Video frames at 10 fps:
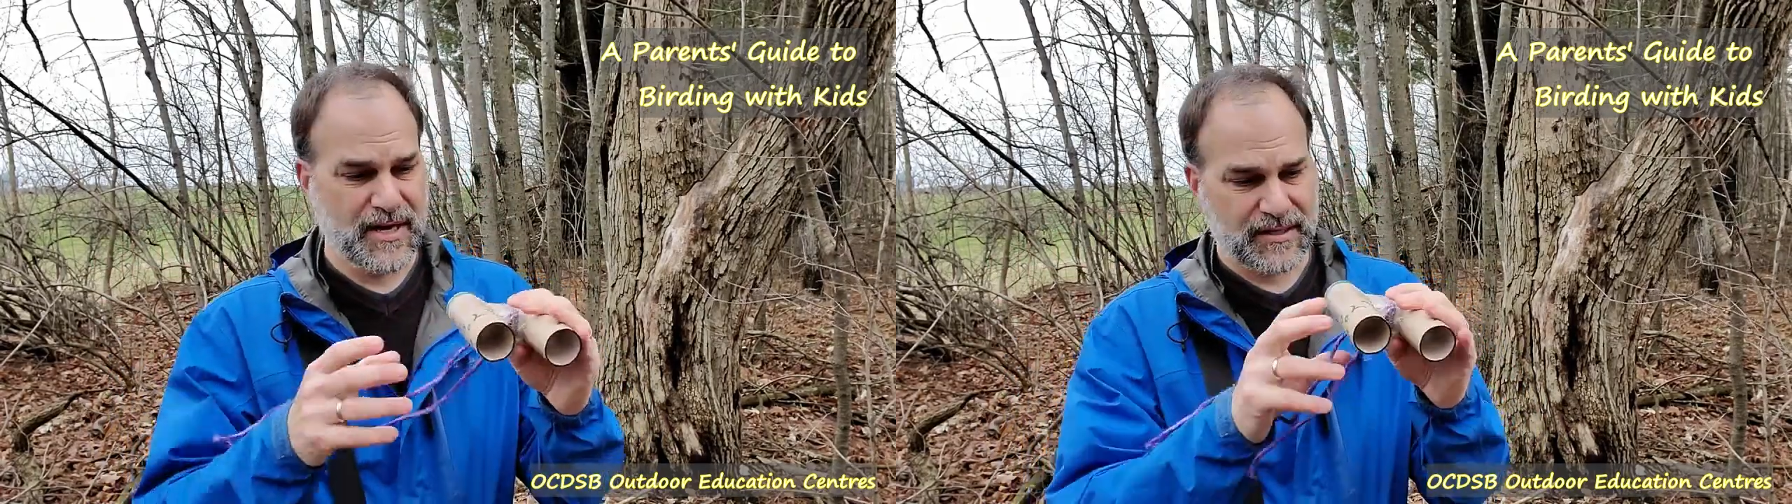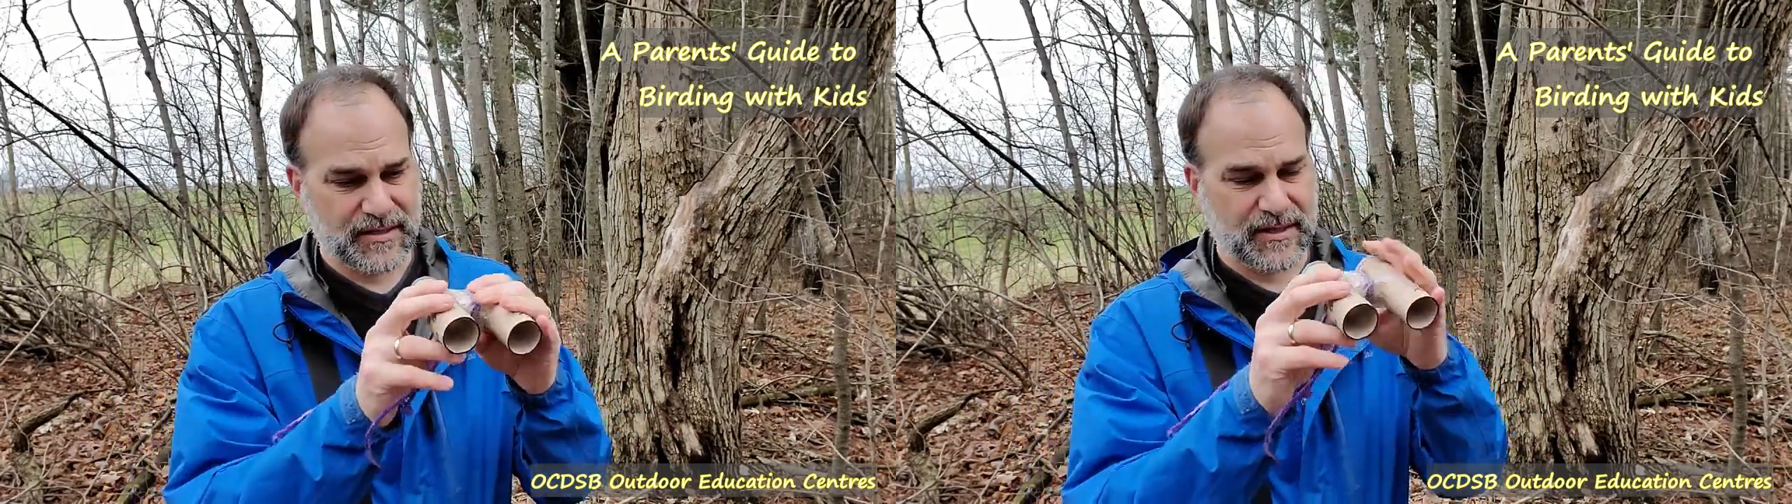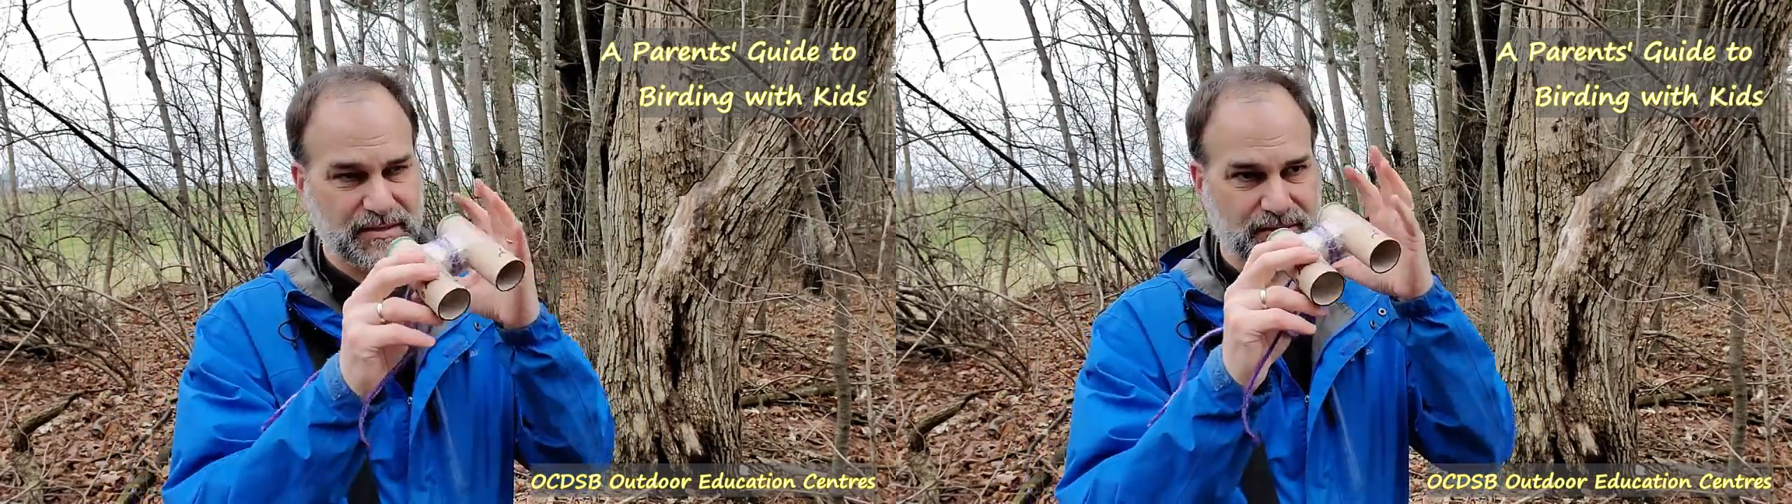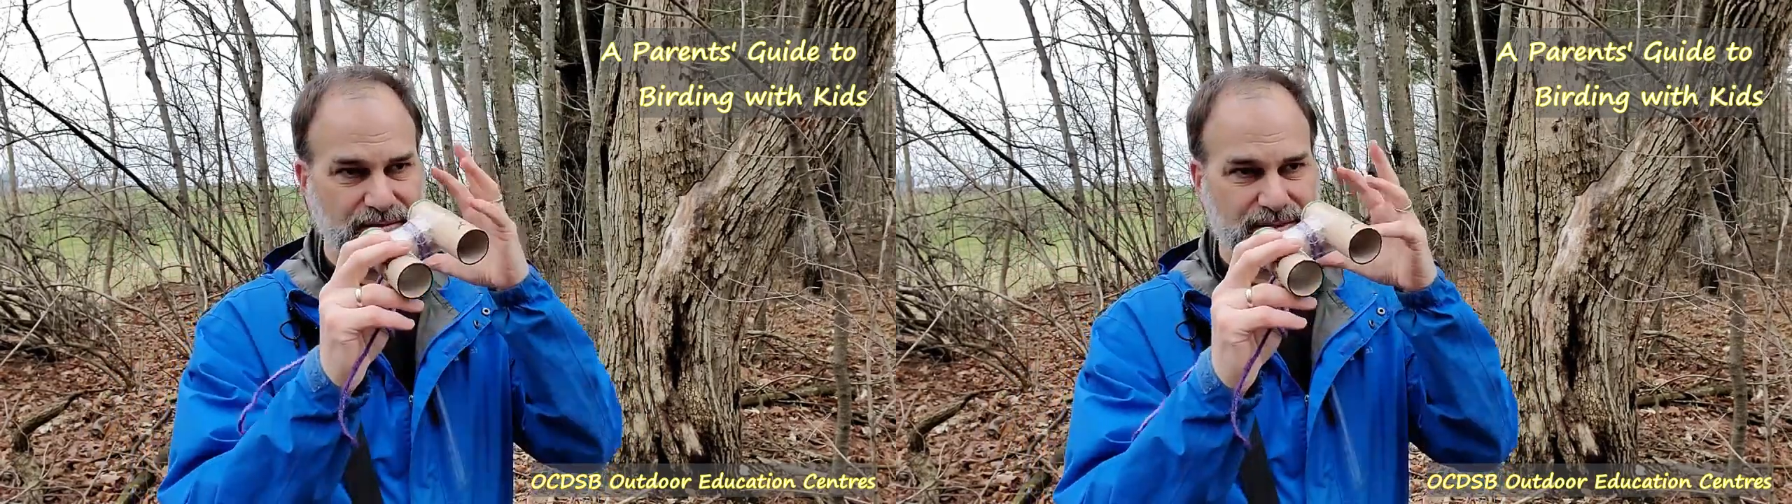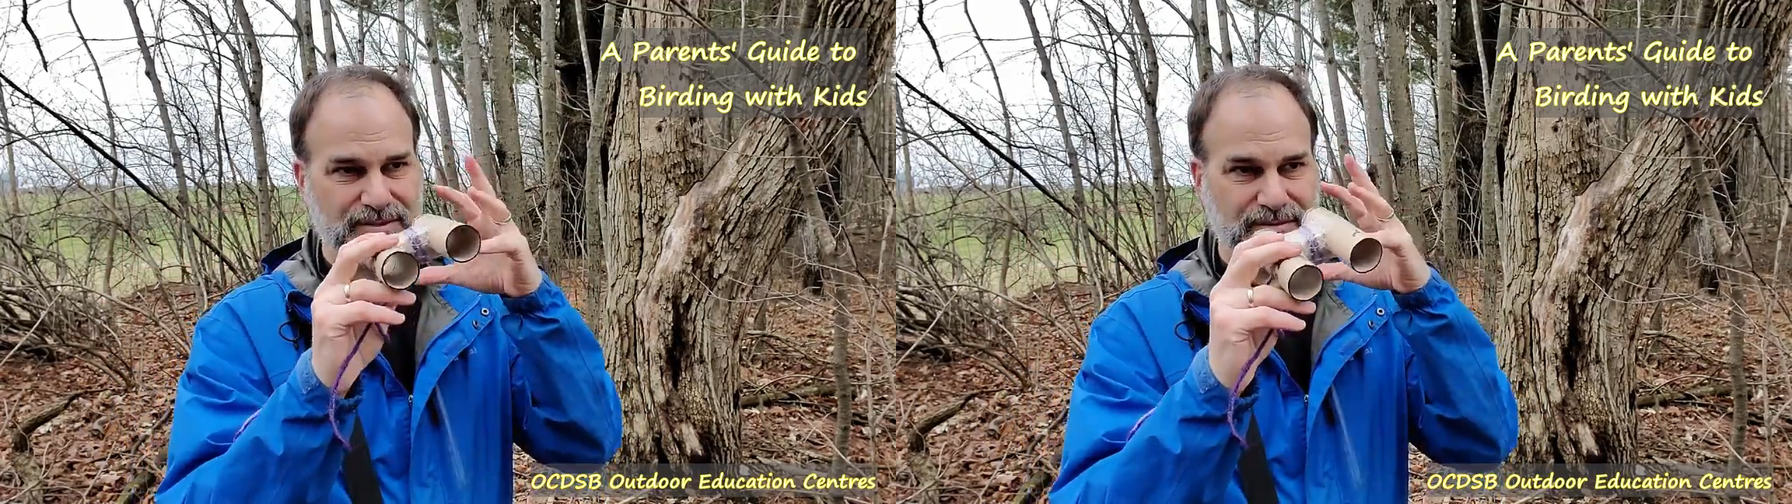and to get
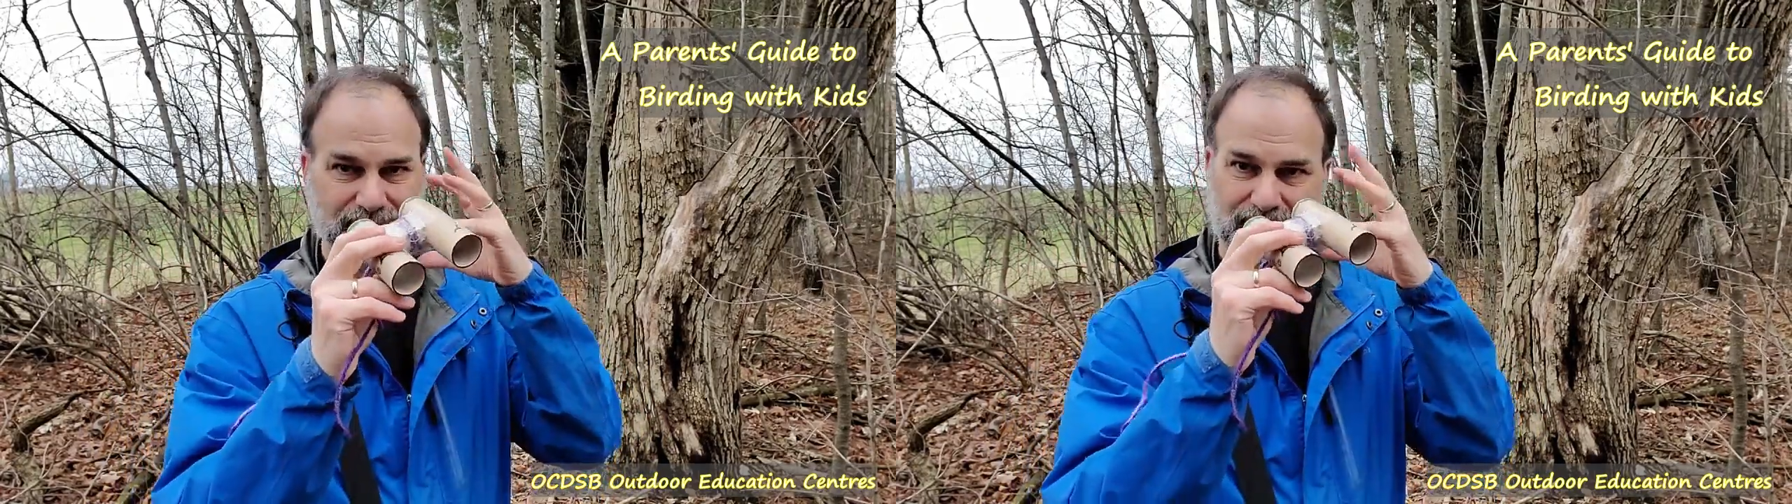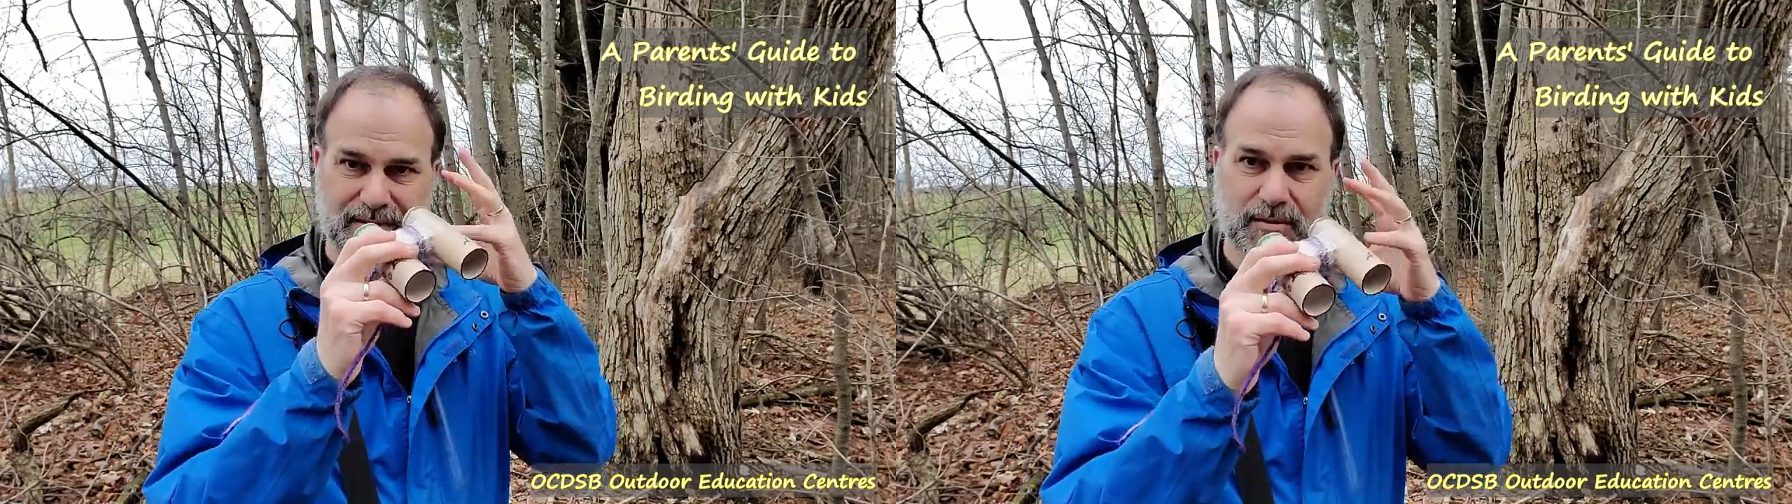used to